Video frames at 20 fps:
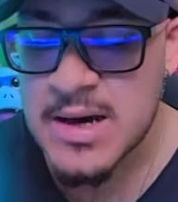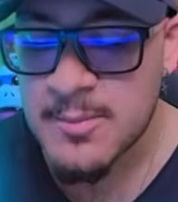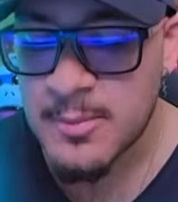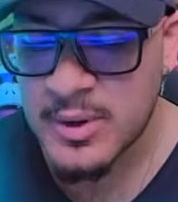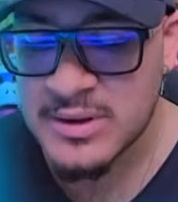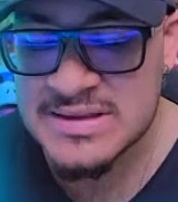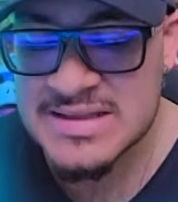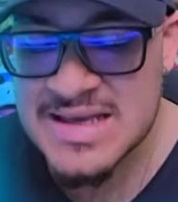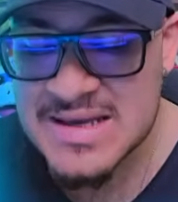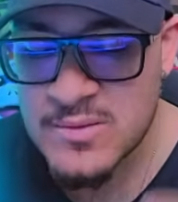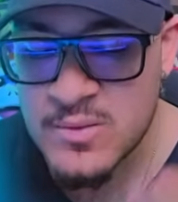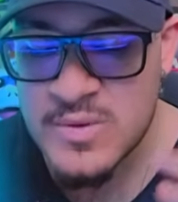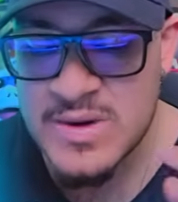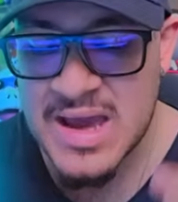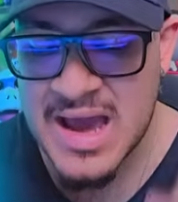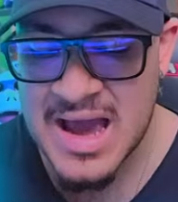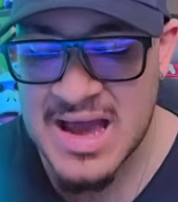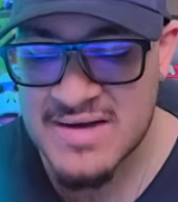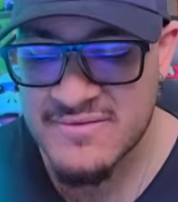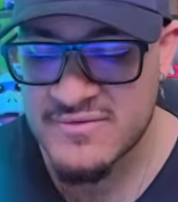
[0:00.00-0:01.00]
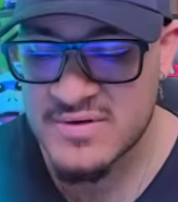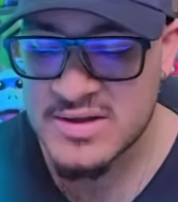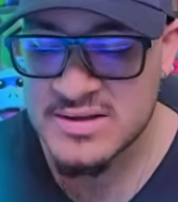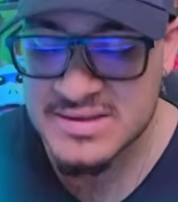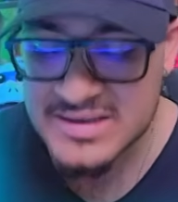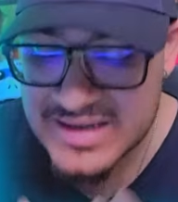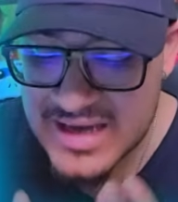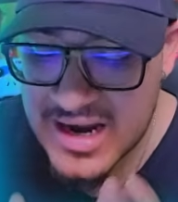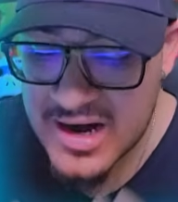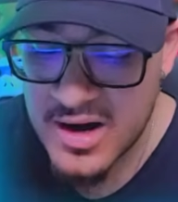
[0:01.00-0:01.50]
But then we have
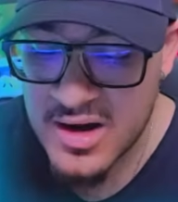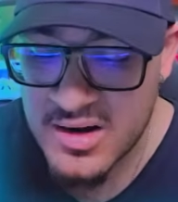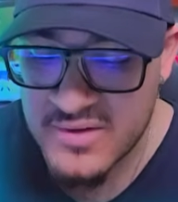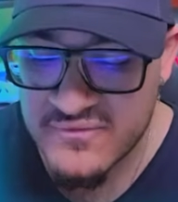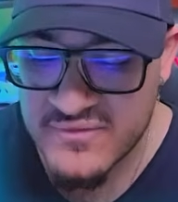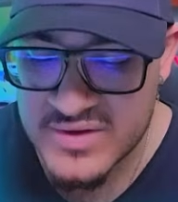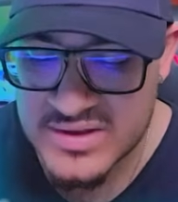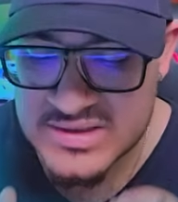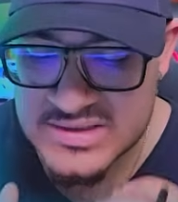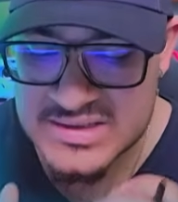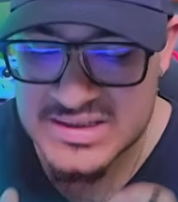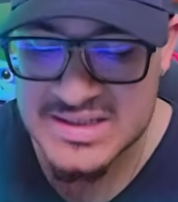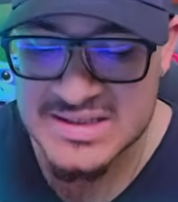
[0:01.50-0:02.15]
the air defense